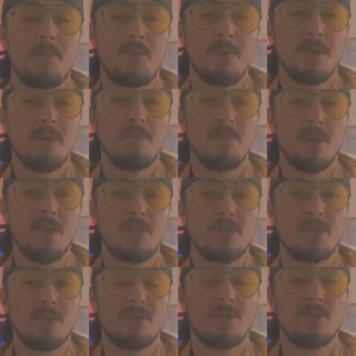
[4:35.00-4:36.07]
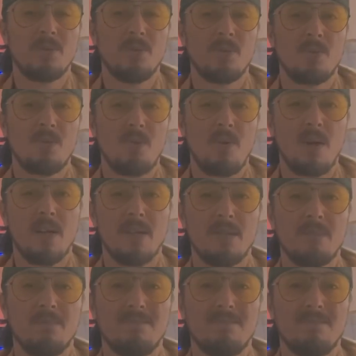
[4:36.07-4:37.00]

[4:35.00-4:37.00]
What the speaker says: pretty much until quite